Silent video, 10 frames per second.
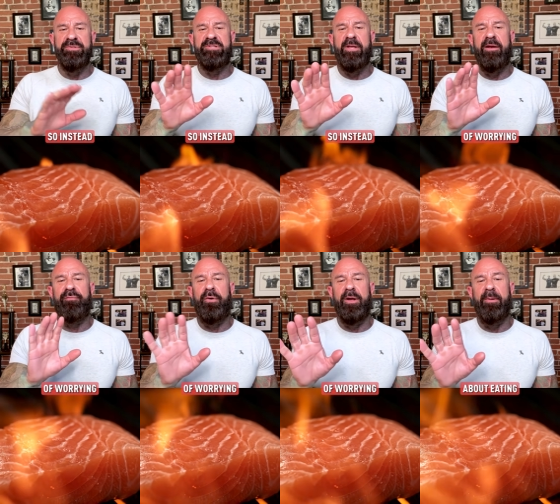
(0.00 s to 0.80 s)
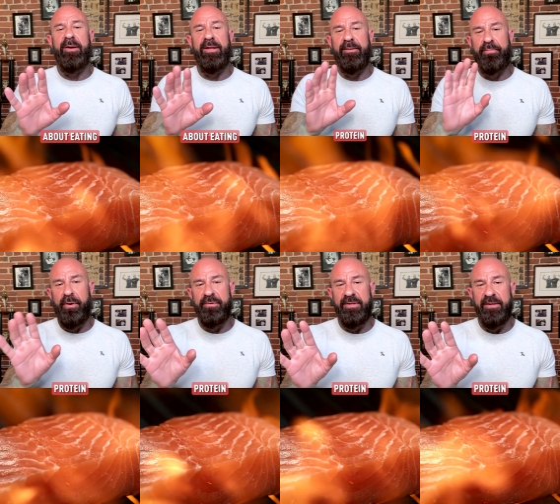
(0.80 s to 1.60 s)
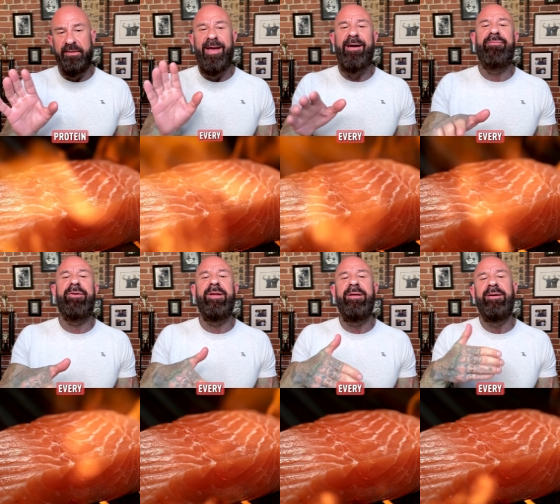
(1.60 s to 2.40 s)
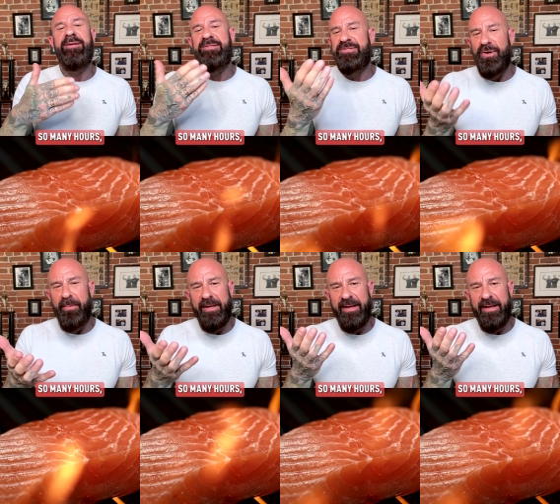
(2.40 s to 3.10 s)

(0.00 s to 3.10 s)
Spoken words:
instead of worrying about eating protein every so many